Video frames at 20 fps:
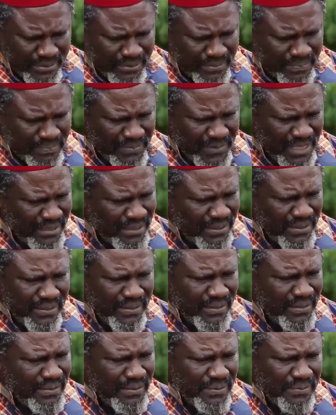What else do I have
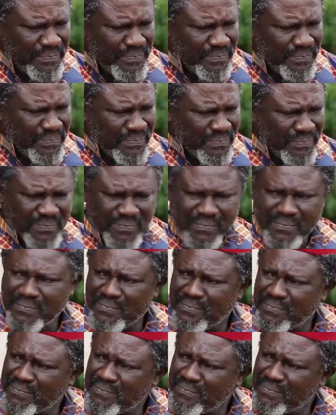besides her? Who else do I
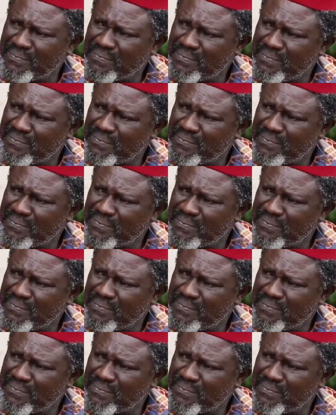have?